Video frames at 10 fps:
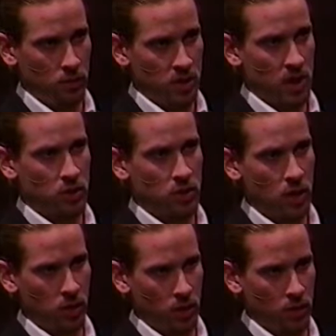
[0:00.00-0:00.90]
He's not
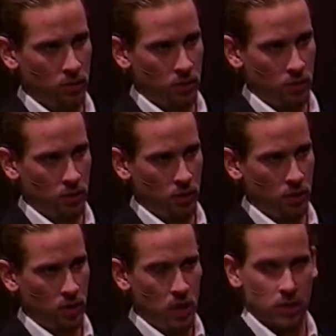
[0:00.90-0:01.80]
strong enough.
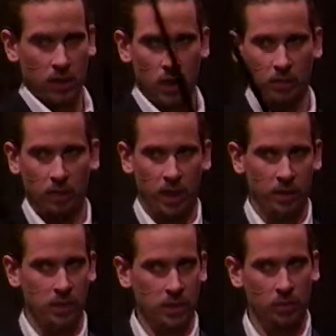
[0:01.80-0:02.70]
See, Todd went back
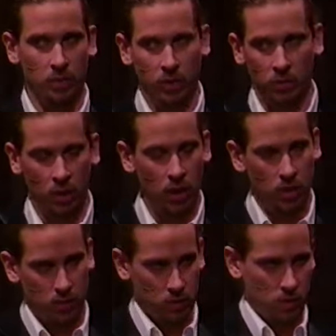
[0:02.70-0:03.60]
to sleep where he
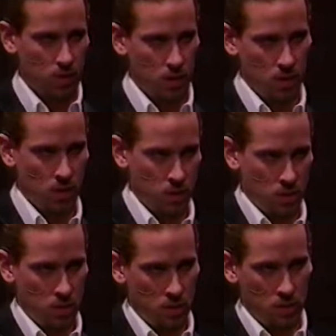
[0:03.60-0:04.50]
belongs.
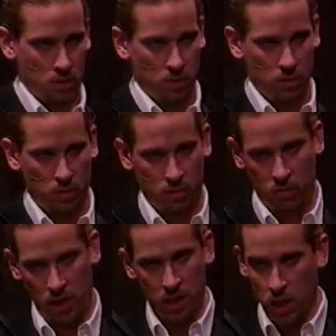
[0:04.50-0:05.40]

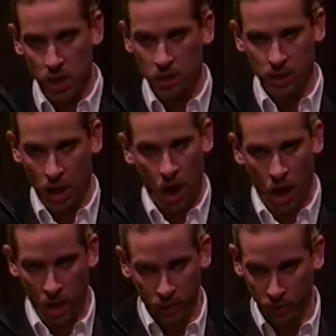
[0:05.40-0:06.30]
Nobody needs
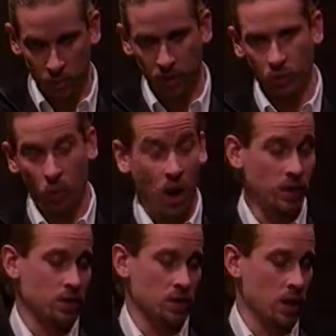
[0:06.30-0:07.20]
Todd. Nobody
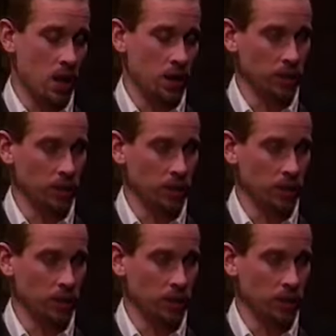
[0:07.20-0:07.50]
wants Todd.